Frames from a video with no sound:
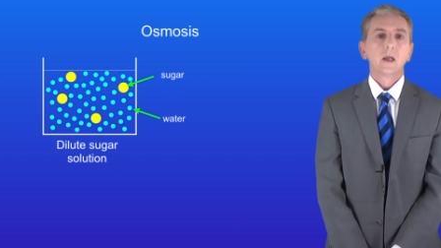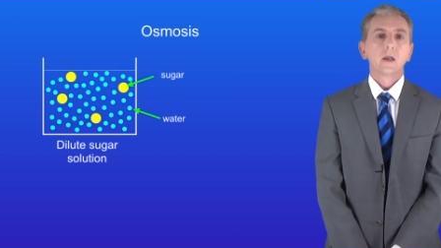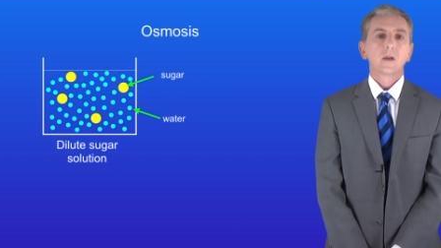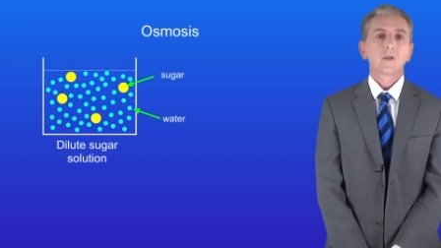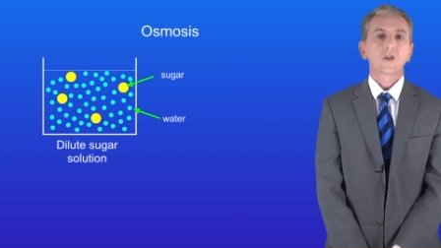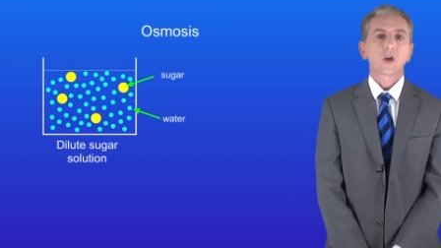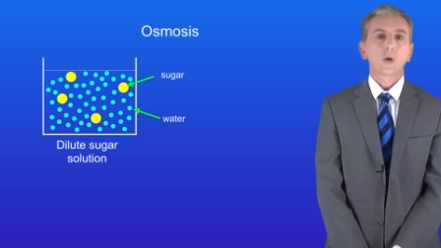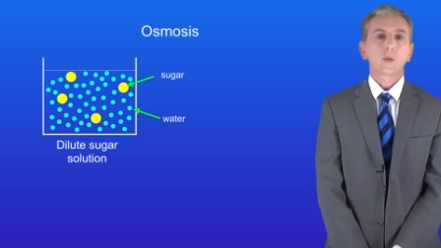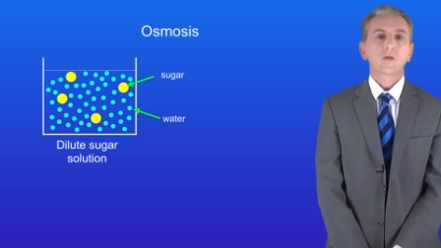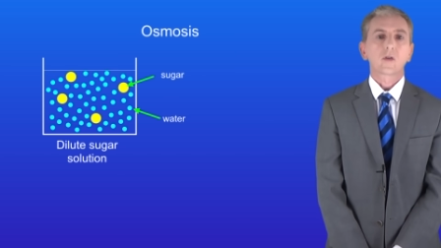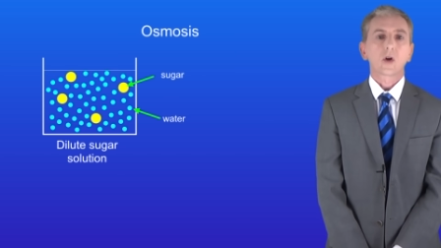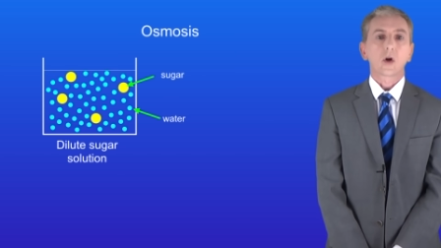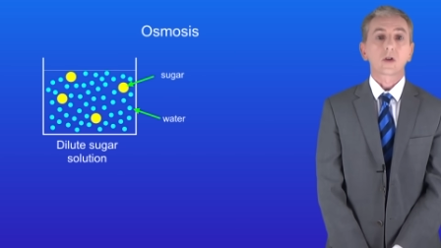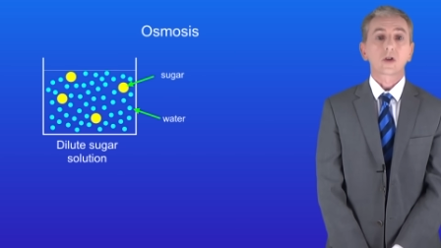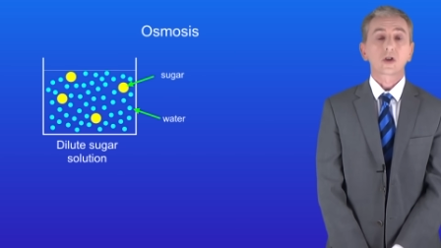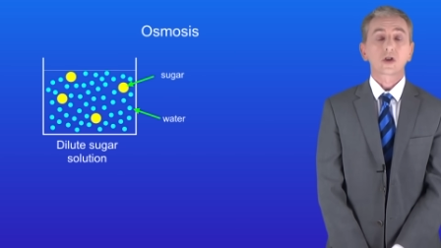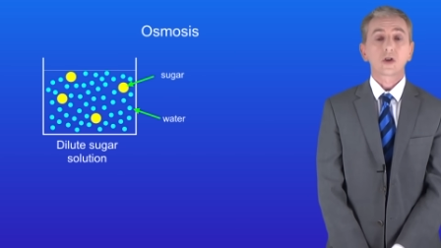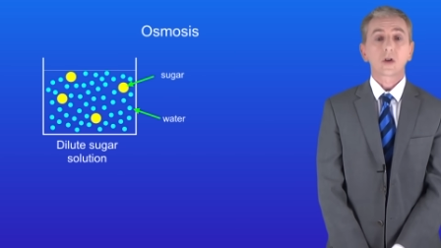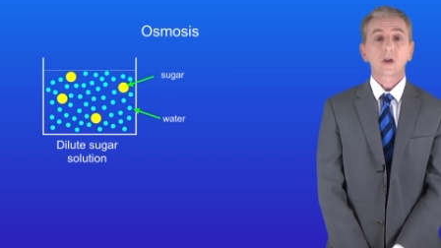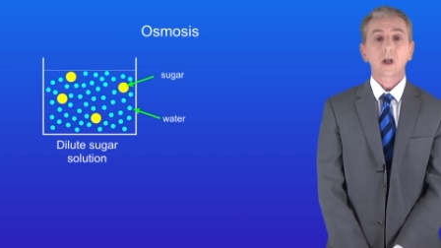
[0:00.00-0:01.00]
So we've got
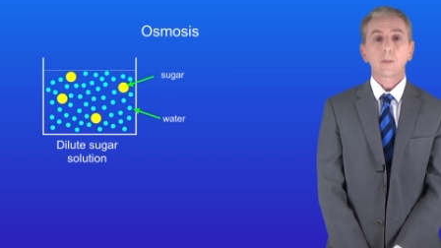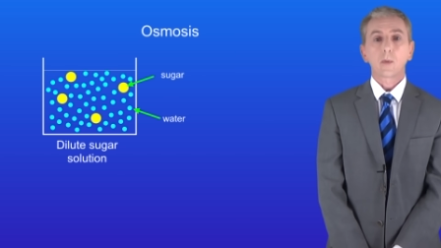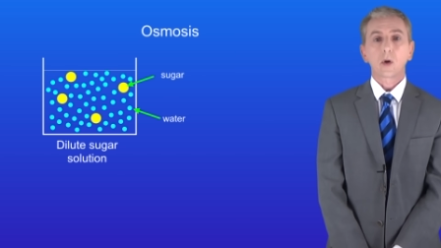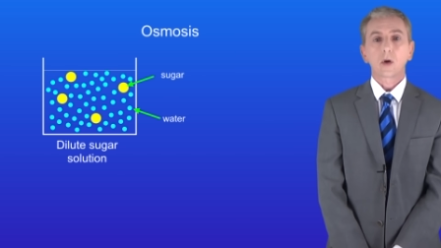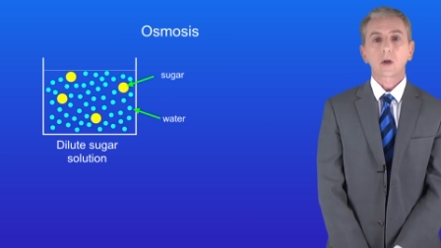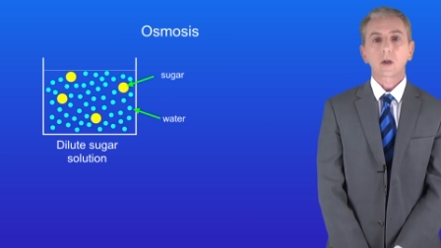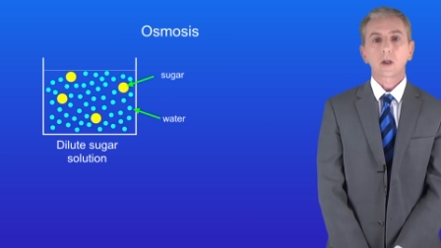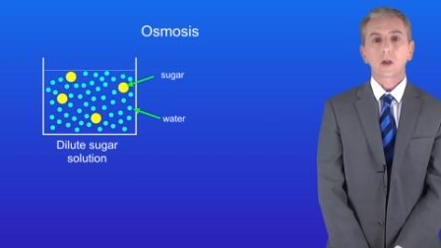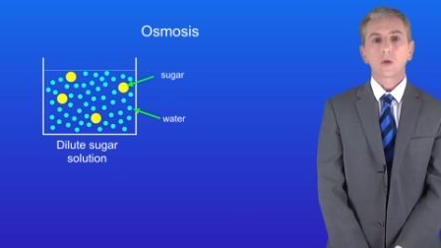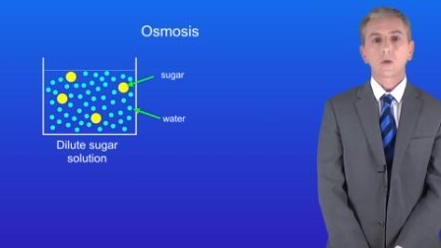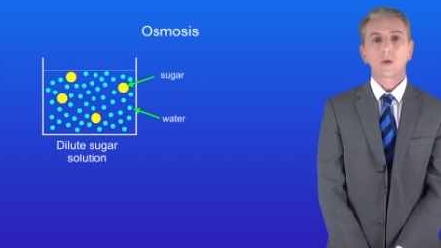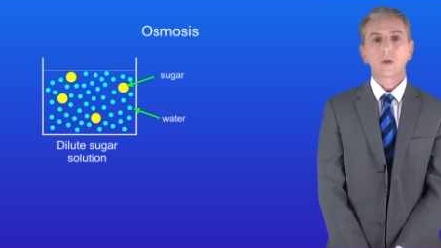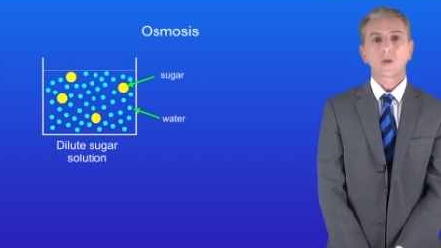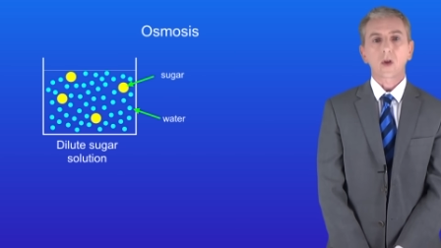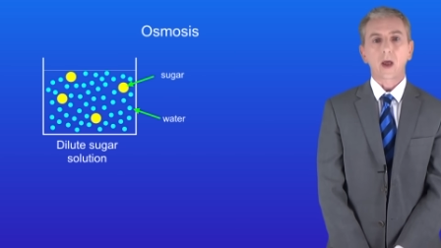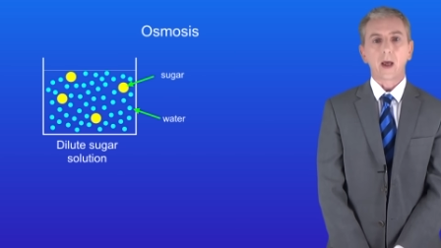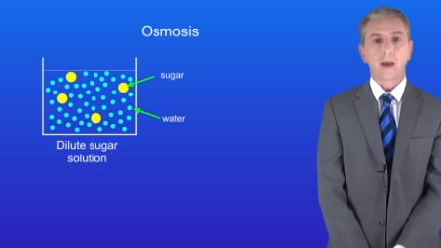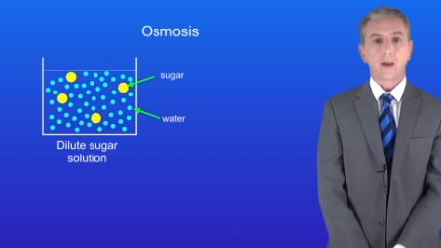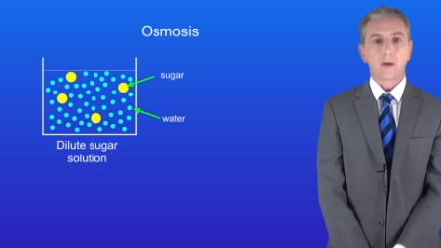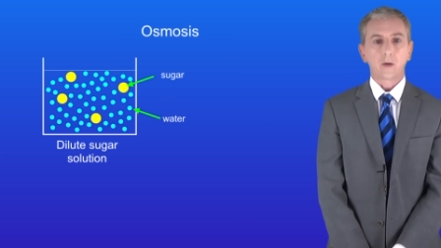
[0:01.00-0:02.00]
sugar molecules
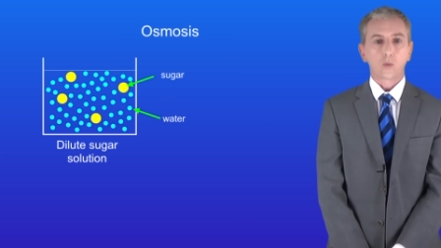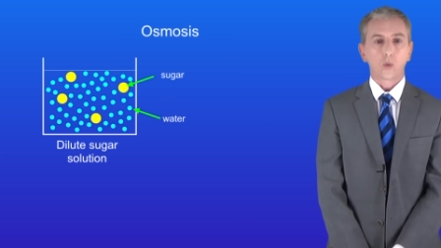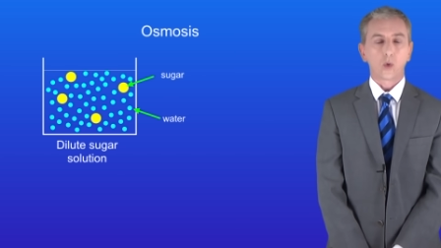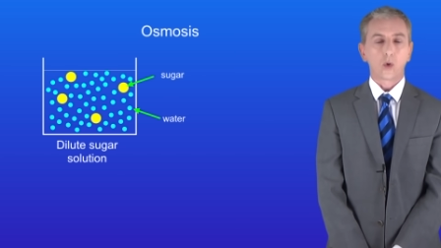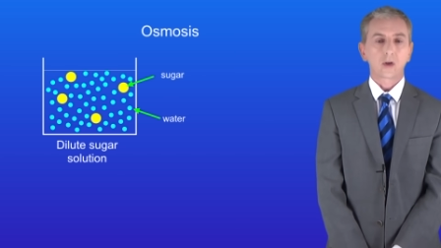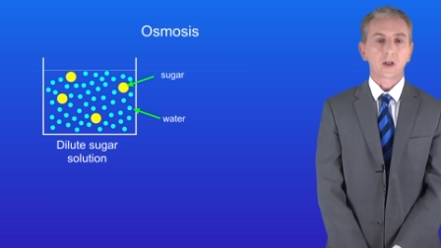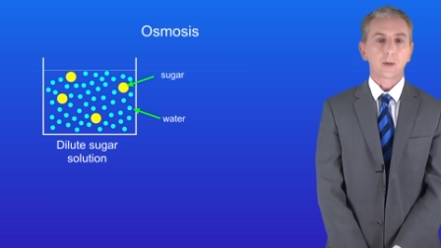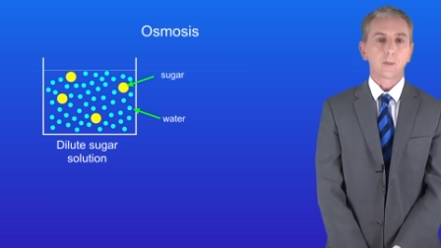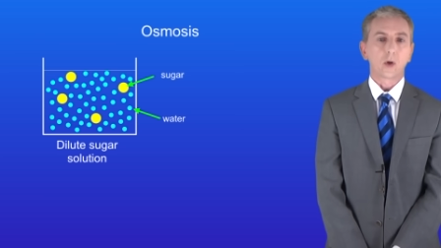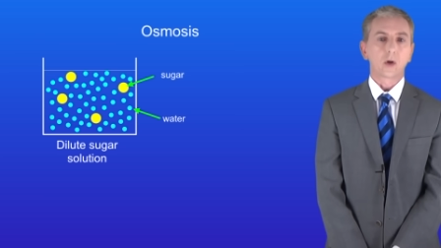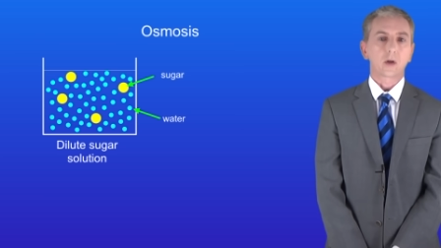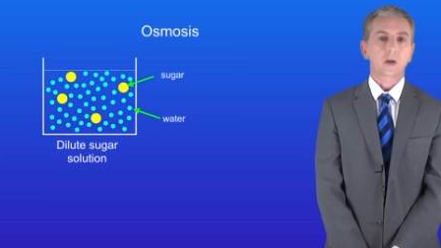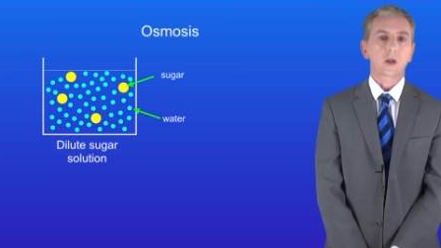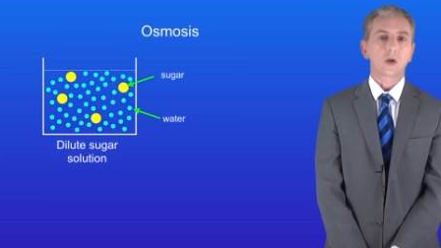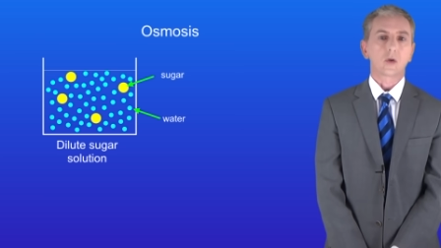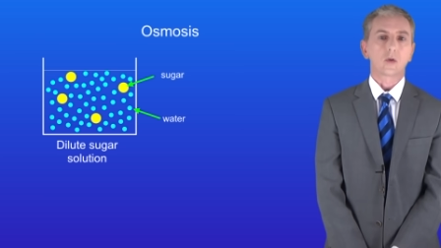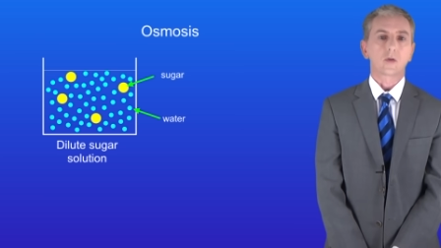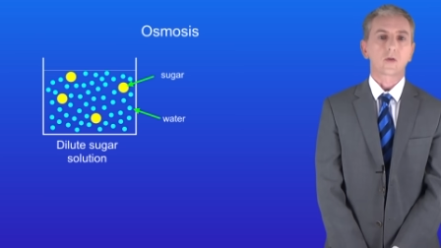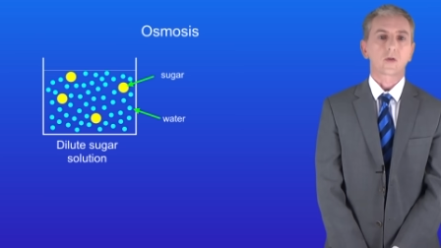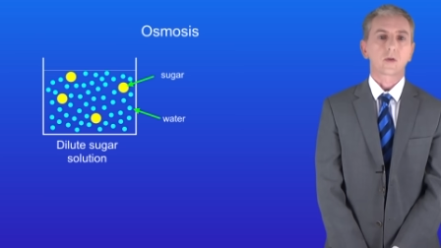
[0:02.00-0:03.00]
and water
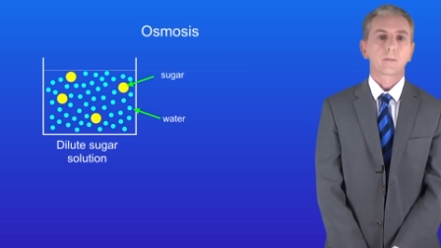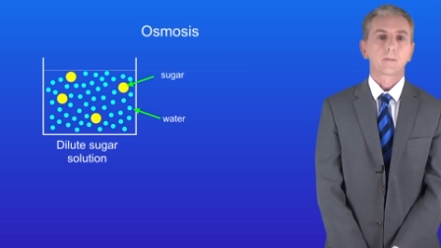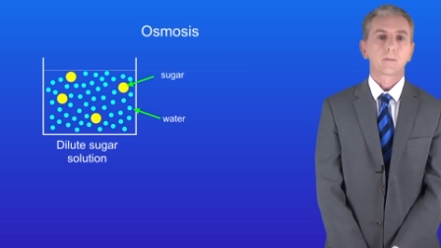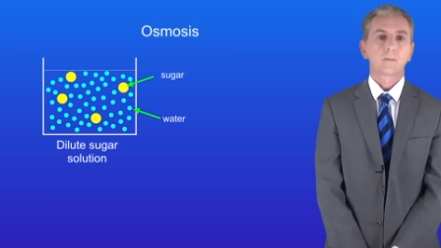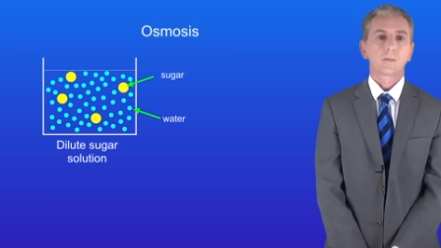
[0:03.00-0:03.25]
molecules.